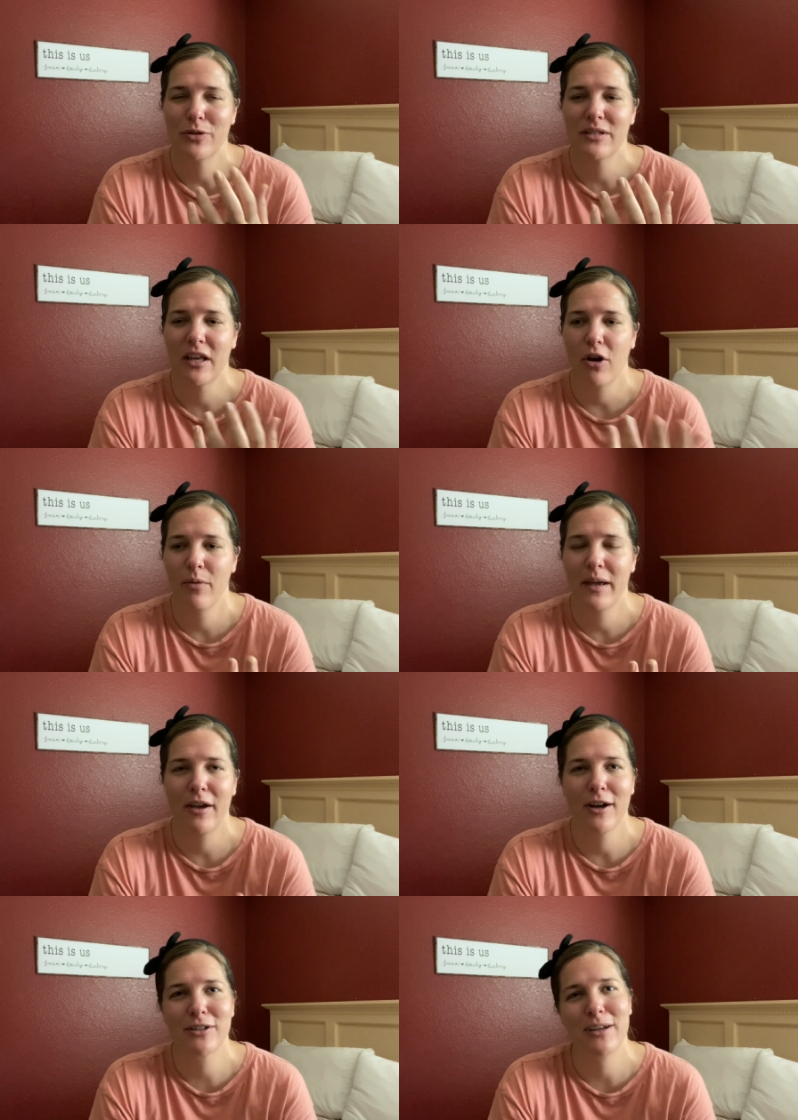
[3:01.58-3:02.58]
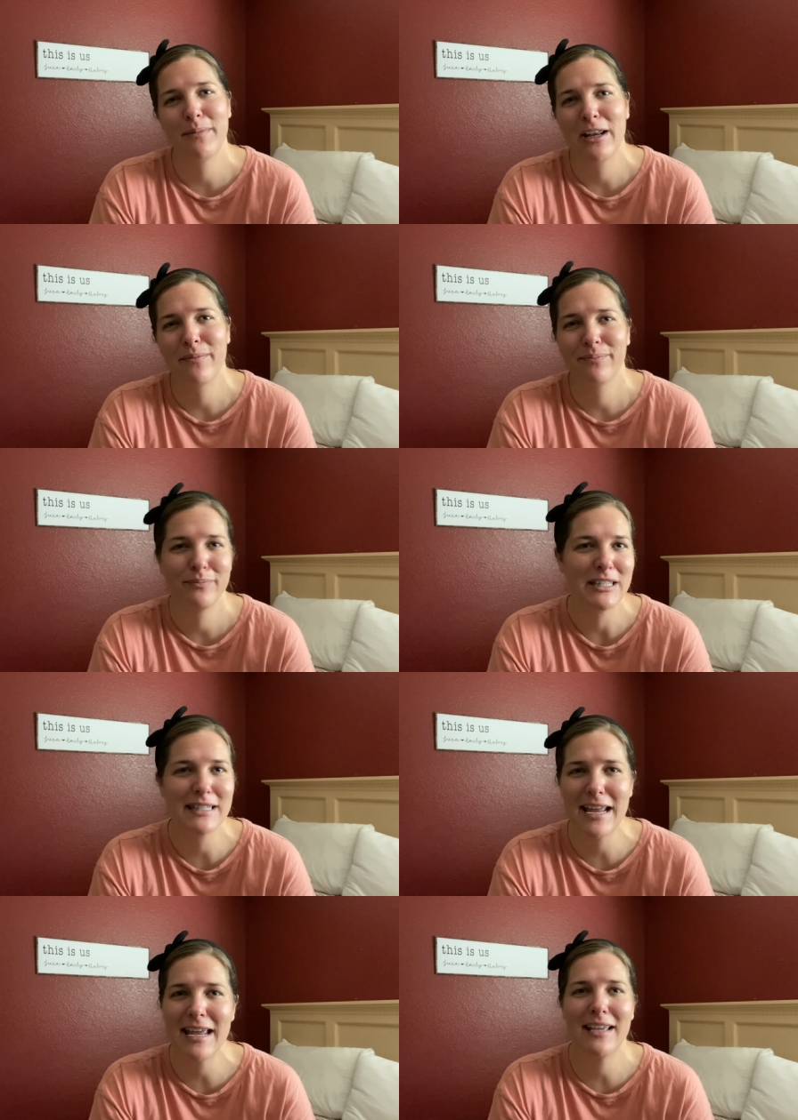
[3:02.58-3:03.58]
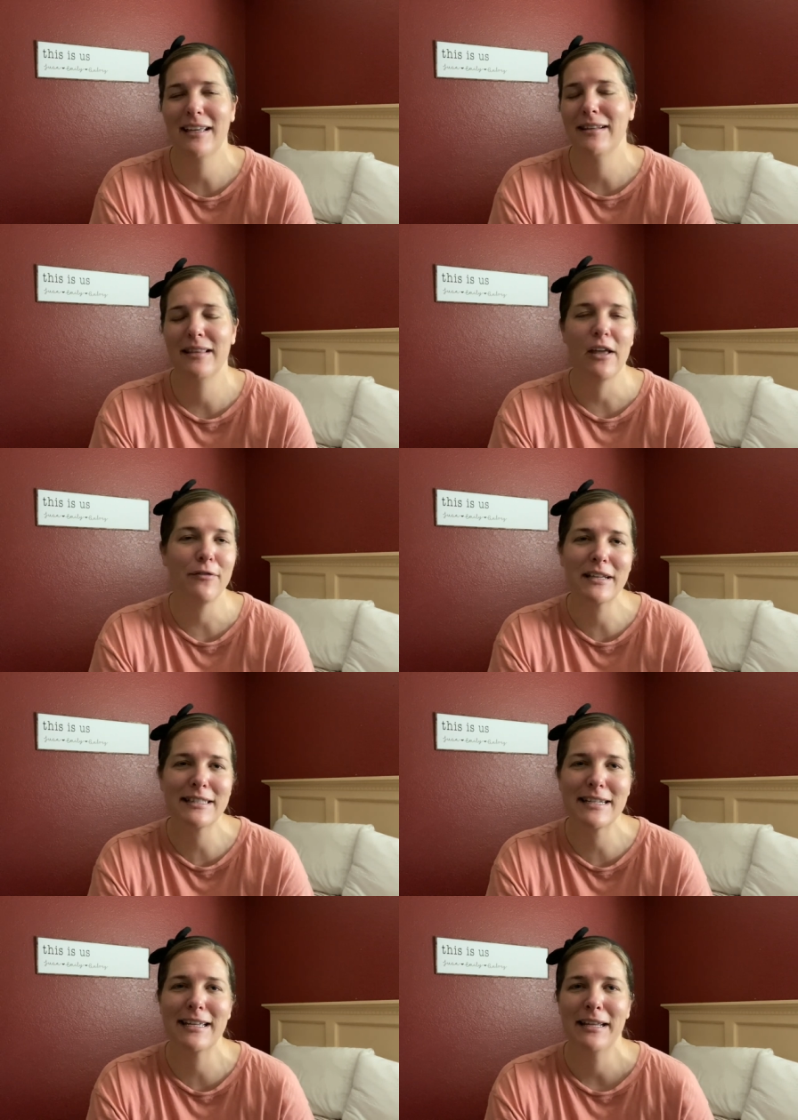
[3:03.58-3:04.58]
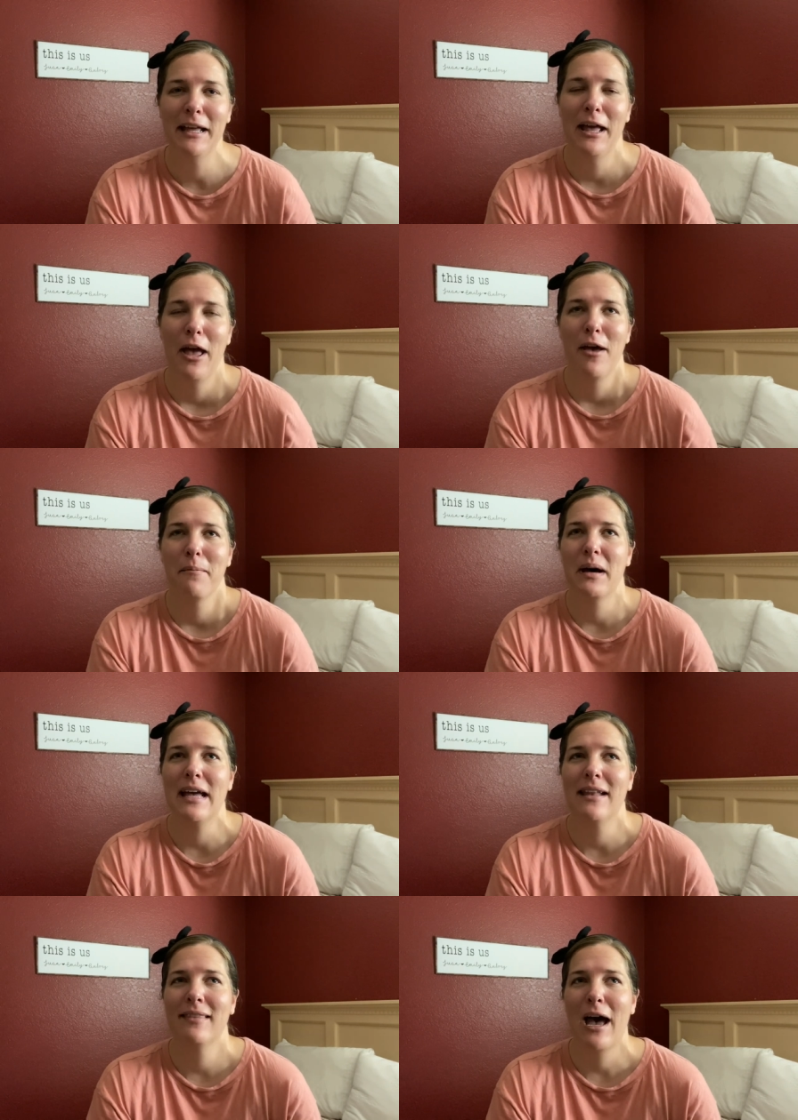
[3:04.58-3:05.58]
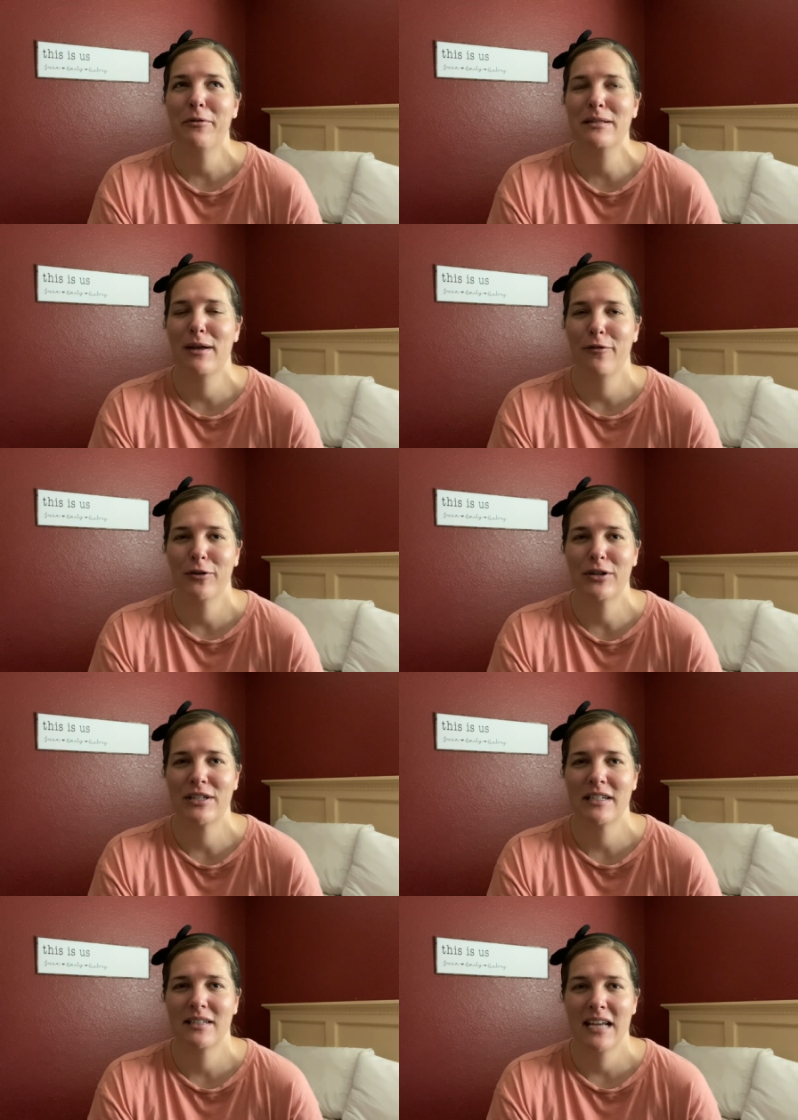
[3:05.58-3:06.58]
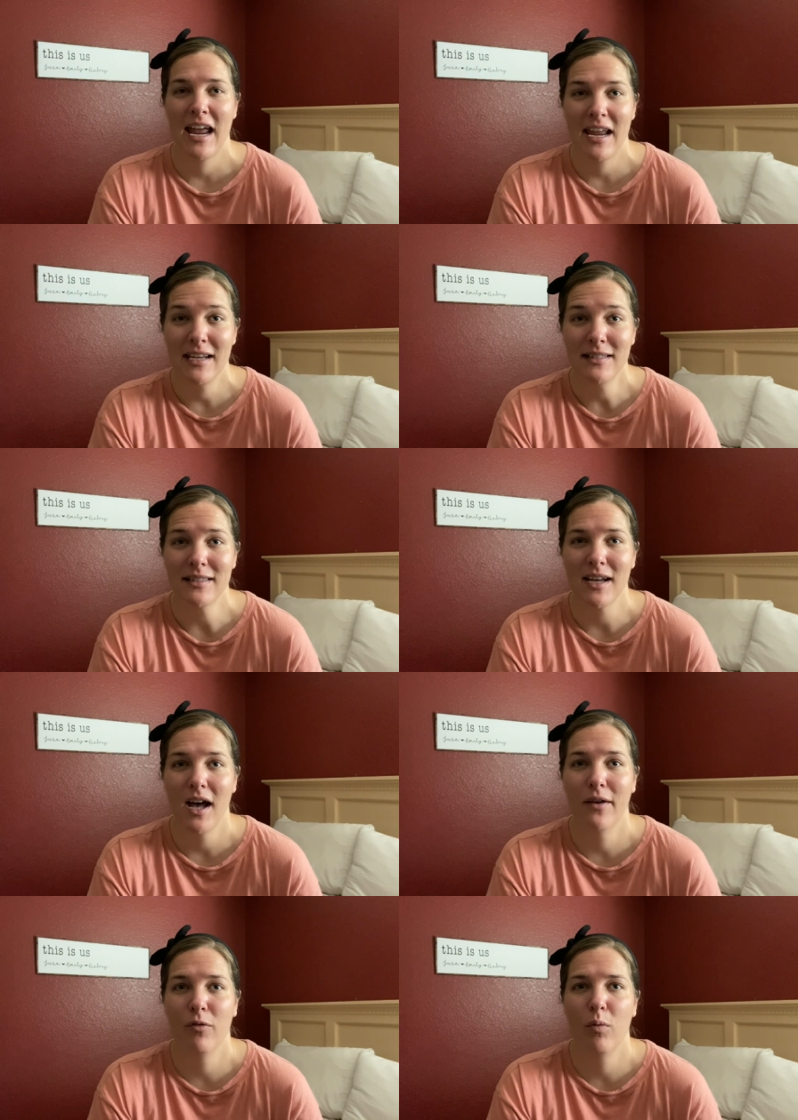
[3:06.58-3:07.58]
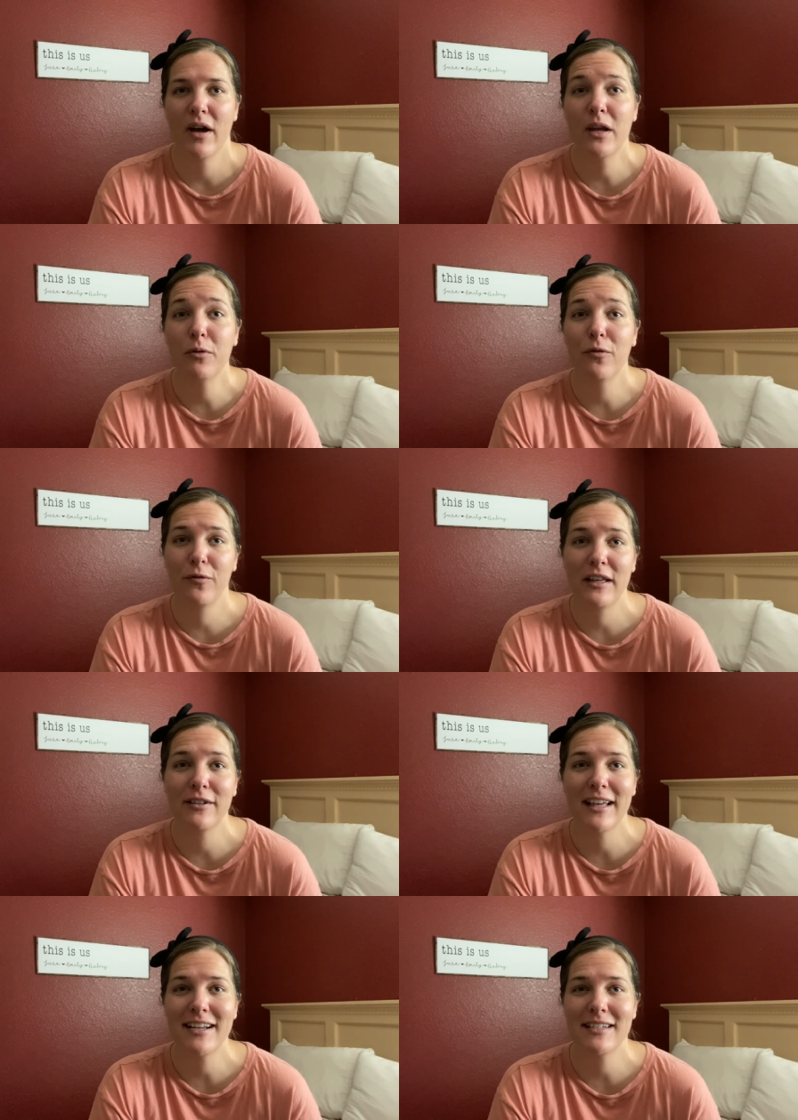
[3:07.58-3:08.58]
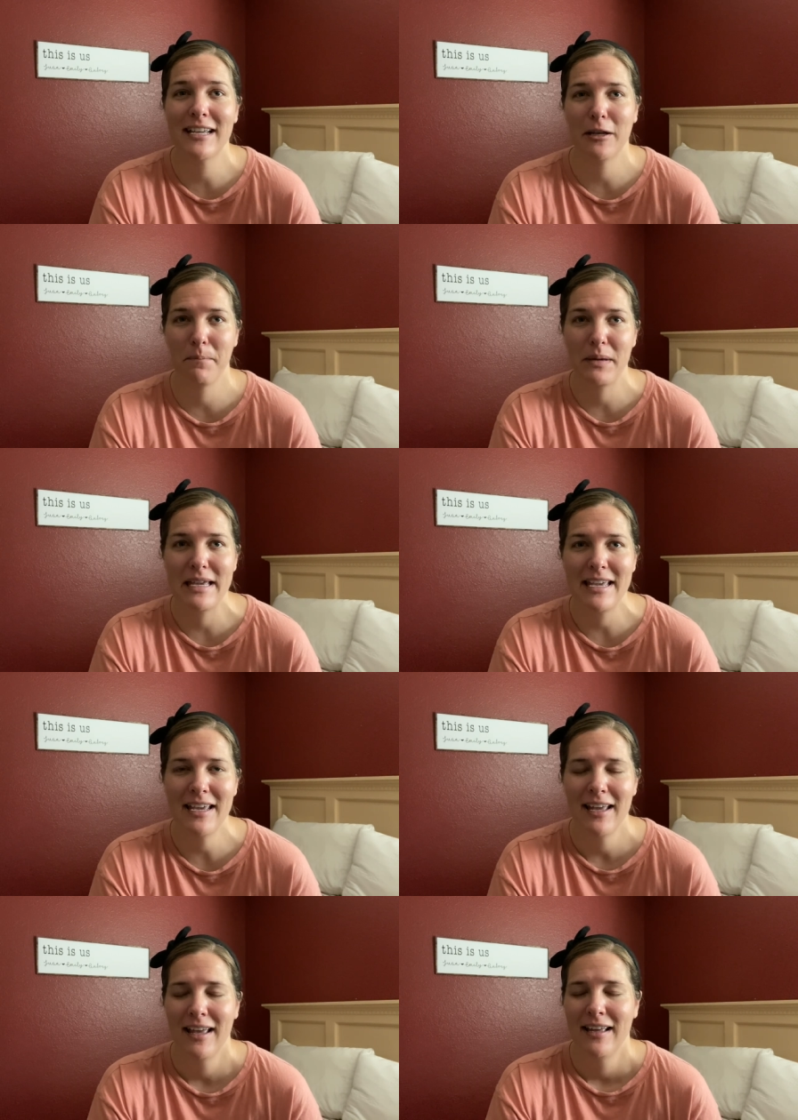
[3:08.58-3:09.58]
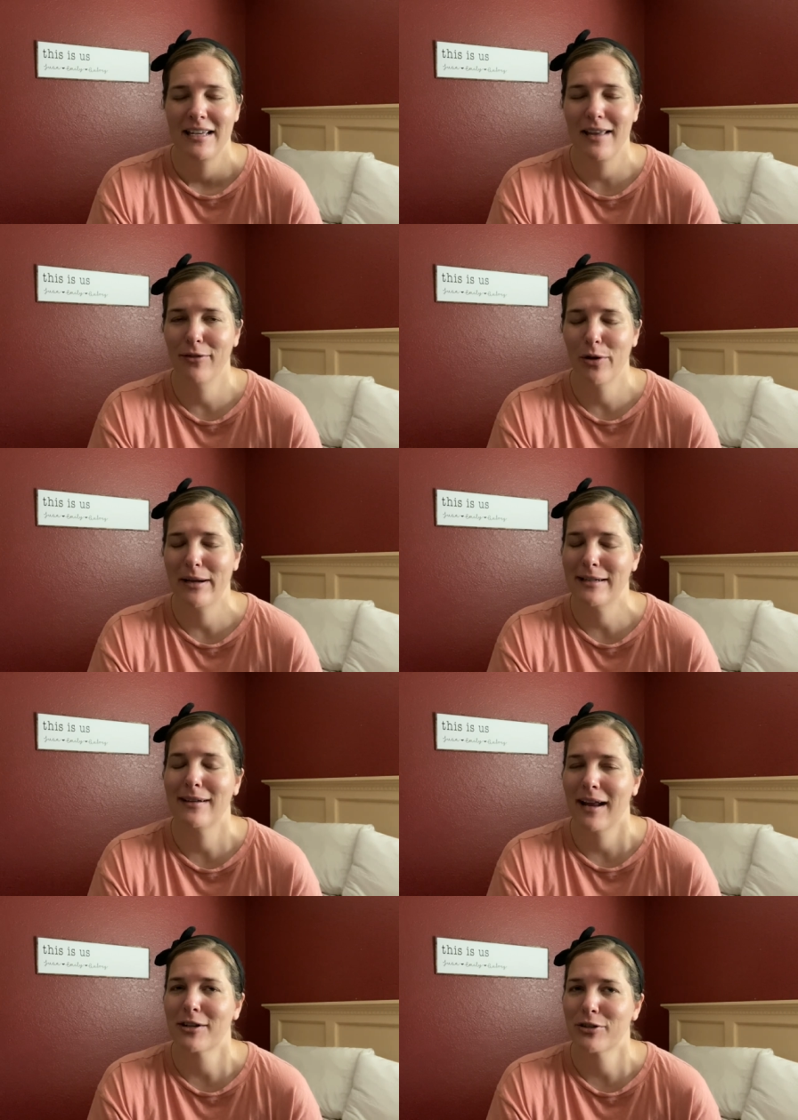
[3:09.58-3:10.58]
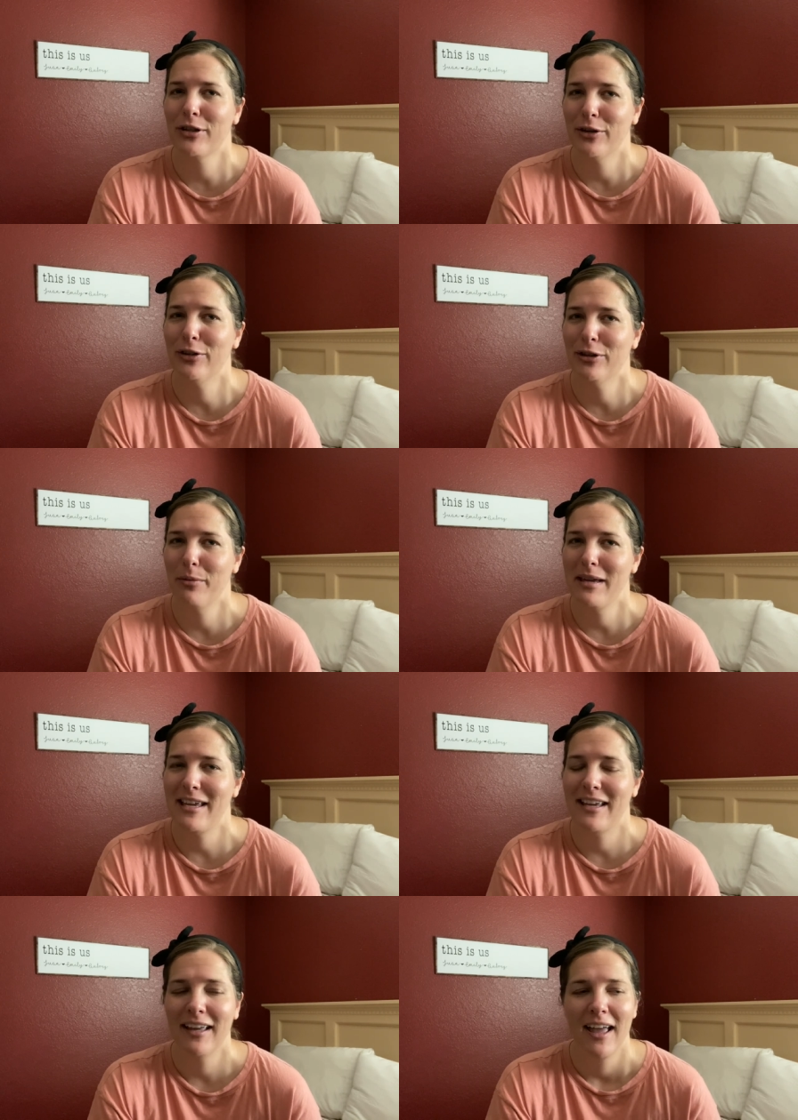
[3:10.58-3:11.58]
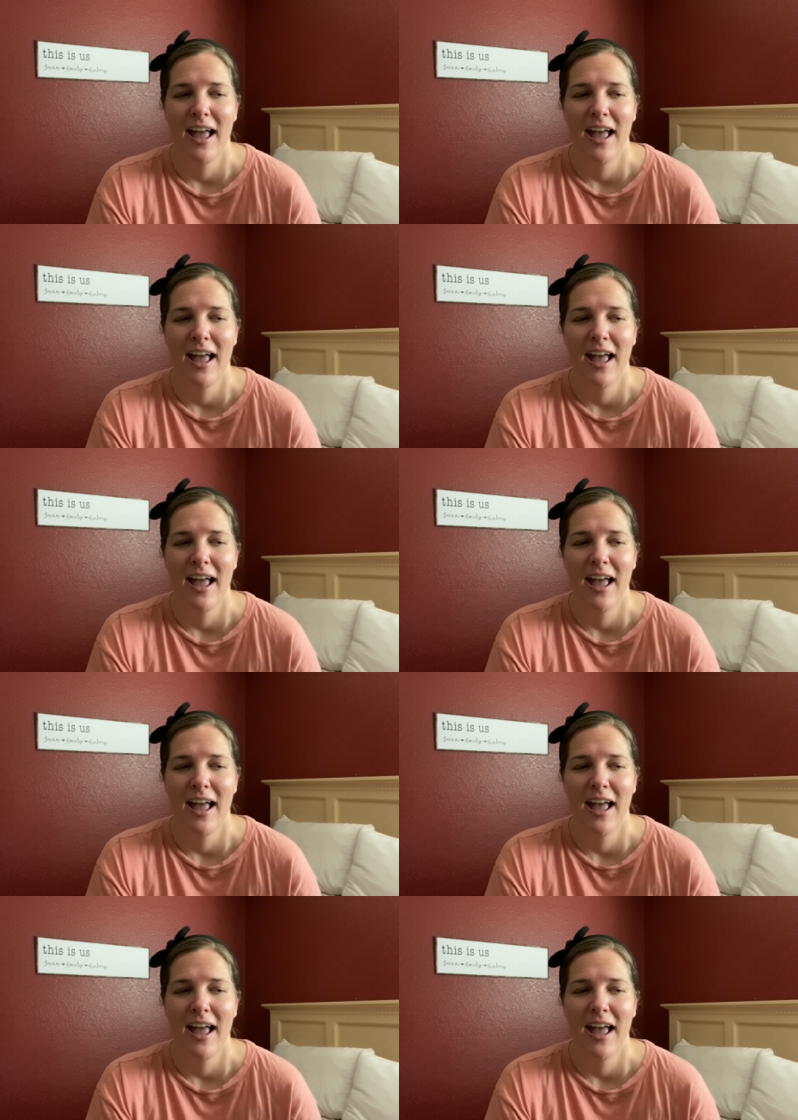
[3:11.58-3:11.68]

was like, oh my gosh, I made a mistake, and they fixed it. But that was my first taste of what it would feel like to get a B, even though I didn't actually earn the B.